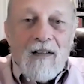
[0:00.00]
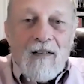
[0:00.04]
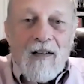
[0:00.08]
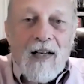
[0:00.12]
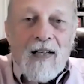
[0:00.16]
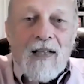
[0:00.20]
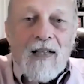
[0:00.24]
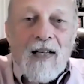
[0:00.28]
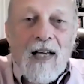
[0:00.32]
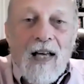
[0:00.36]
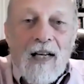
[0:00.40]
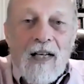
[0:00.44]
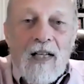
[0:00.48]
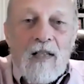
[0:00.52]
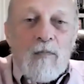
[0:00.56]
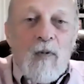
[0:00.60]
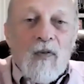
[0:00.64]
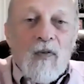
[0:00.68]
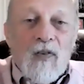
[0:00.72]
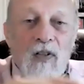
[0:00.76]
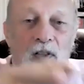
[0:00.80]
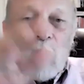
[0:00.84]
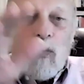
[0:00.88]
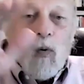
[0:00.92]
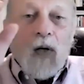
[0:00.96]
right? And is
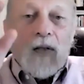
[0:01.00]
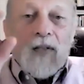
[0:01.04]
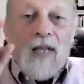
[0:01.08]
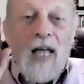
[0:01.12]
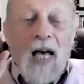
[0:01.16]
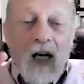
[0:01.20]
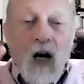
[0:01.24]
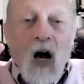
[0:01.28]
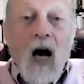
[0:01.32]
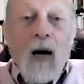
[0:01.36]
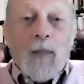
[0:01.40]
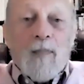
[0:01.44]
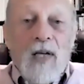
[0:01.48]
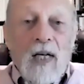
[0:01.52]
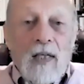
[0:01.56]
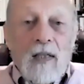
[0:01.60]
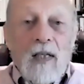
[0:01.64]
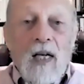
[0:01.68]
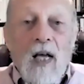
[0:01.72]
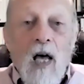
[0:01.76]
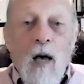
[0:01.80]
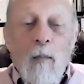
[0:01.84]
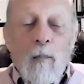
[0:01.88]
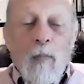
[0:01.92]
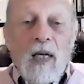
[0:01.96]
moving toward that object.
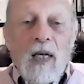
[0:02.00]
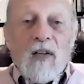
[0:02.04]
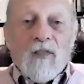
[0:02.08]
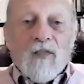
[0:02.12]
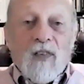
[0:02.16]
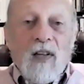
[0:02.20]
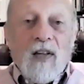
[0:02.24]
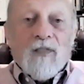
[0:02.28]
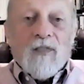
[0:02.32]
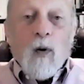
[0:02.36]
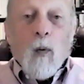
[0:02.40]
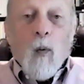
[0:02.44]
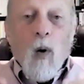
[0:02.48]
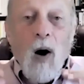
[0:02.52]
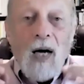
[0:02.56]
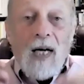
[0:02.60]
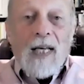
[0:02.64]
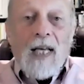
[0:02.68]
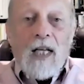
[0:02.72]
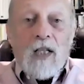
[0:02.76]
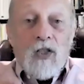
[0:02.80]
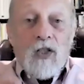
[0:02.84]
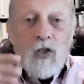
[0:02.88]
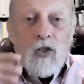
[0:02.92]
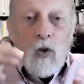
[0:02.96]
But if, if the water
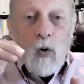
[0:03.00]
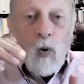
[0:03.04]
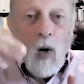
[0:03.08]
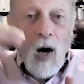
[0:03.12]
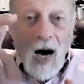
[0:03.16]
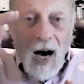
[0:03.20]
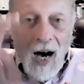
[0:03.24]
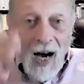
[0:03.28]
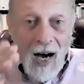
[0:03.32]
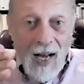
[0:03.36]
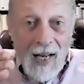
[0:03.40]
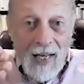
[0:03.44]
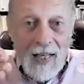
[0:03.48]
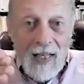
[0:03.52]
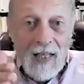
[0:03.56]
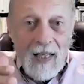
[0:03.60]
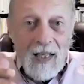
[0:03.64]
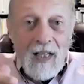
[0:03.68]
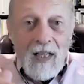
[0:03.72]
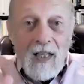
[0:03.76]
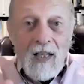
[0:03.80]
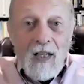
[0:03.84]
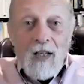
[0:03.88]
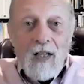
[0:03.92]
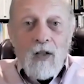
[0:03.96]
gets too high,
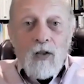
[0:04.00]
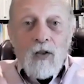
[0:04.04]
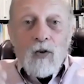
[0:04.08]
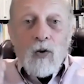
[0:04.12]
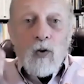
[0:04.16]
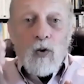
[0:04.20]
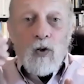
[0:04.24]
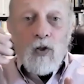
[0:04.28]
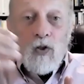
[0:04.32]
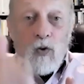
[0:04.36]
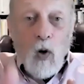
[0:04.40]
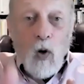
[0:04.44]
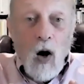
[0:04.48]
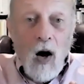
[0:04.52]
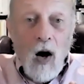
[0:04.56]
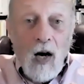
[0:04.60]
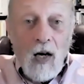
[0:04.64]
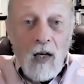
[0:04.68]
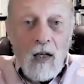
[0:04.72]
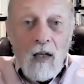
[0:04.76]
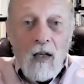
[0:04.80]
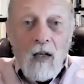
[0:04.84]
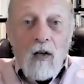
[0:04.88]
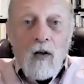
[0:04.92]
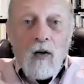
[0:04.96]
too
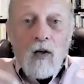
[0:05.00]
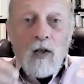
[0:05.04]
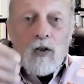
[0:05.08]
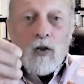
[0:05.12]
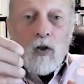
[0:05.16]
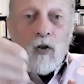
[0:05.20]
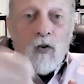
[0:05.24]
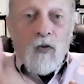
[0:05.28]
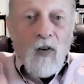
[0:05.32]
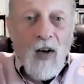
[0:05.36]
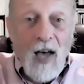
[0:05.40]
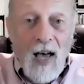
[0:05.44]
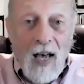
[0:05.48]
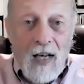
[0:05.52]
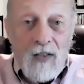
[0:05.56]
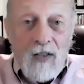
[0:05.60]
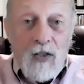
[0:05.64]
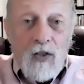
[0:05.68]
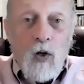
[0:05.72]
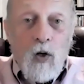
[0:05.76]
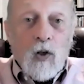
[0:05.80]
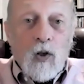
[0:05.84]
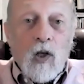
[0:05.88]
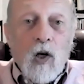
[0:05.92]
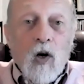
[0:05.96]
strong, or too fast,
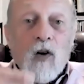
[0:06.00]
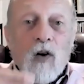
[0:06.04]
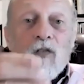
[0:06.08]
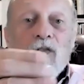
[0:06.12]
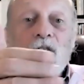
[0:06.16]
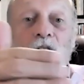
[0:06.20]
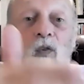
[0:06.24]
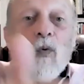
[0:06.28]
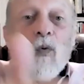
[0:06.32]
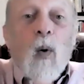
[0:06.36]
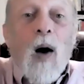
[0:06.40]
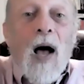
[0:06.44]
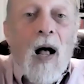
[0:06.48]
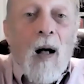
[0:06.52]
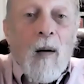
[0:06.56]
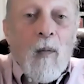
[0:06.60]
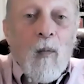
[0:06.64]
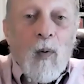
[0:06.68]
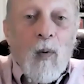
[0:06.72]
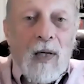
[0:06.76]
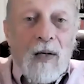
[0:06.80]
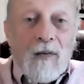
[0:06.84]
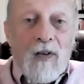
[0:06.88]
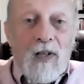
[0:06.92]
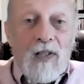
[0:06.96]
it's going to overwhelm
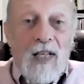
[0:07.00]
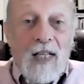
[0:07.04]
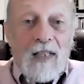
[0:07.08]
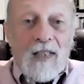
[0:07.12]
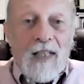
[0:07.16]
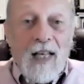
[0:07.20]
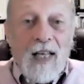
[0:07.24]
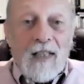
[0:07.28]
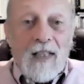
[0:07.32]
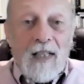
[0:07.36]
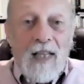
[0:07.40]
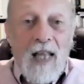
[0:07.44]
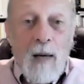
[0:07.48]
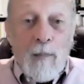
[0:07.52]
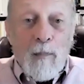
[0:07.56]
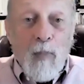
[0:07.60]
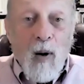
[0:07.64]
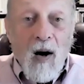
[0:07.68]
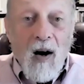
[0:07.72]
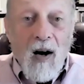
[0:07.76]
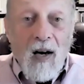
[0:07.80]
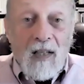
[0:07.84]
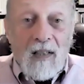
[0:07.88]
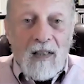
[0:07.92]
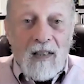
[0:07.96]
whatever is at the end of that
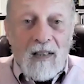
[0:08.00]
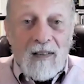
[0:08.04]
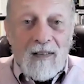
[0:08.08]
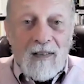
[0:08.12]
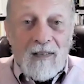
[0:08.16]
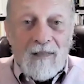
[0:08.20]
pond.